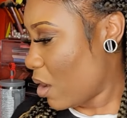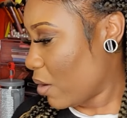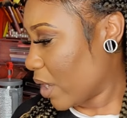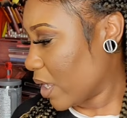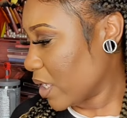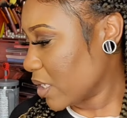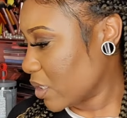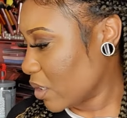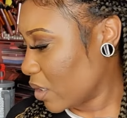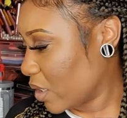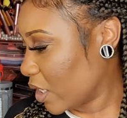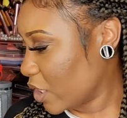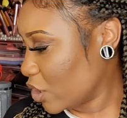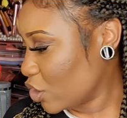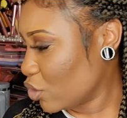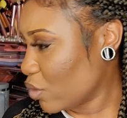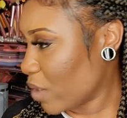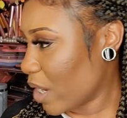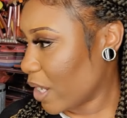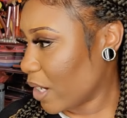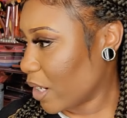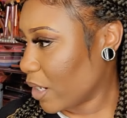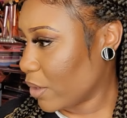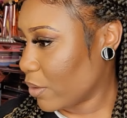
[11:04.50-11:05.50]
Okay, so let's
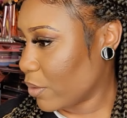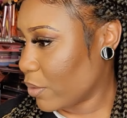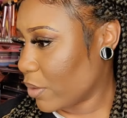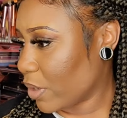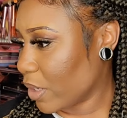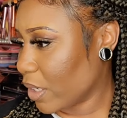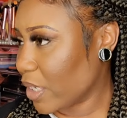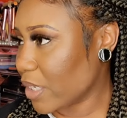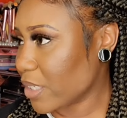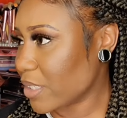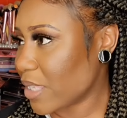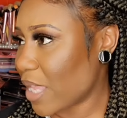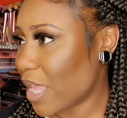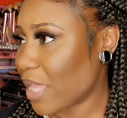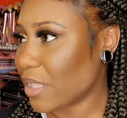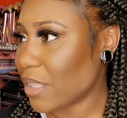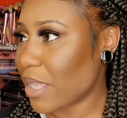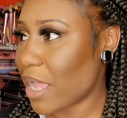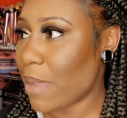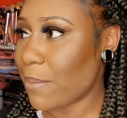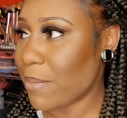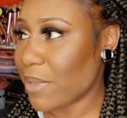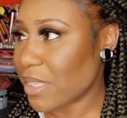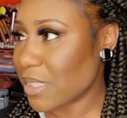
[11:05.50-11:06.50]
try that on because
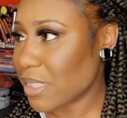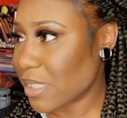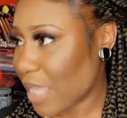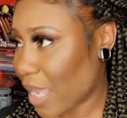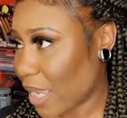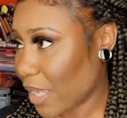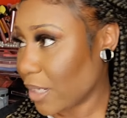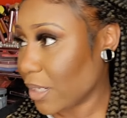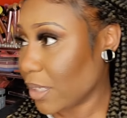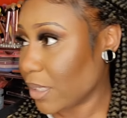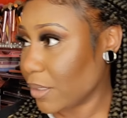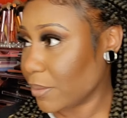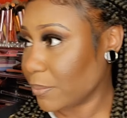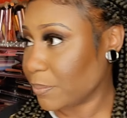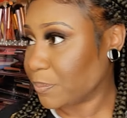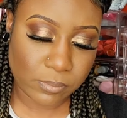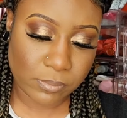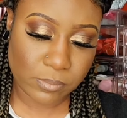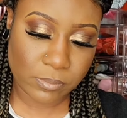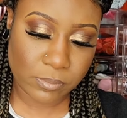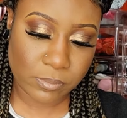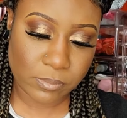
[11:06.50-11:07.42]
I'm excited.